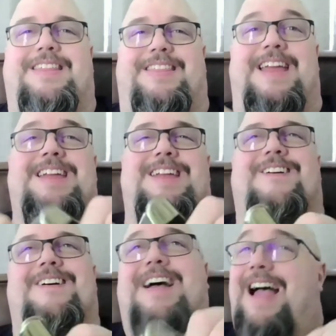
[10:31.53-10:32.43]
Thank you.
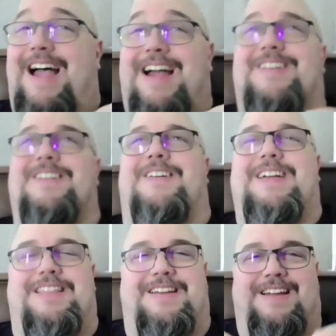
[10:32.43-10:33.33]
I don't know
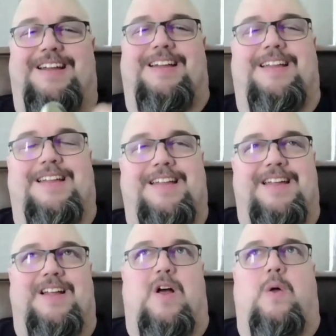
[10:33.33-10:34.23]
either.
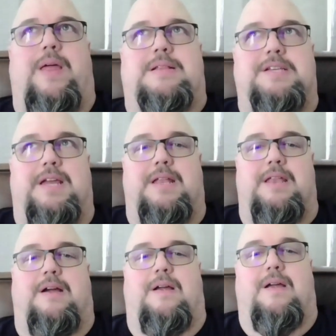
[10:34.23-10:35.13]
Oh, that's getting
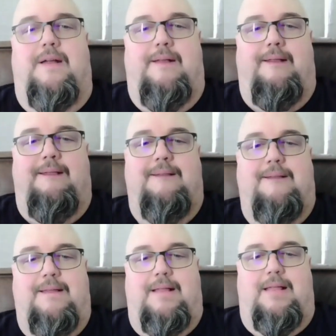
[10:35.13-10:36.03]
there.
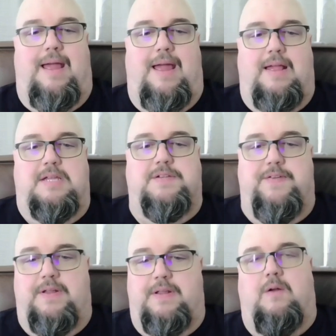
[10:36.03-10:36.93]
That is
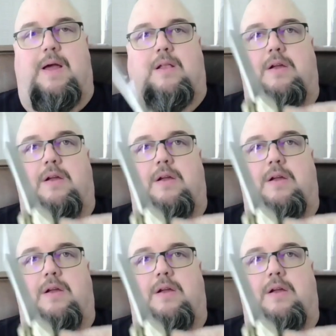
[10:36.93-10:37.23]
feeling, wow, look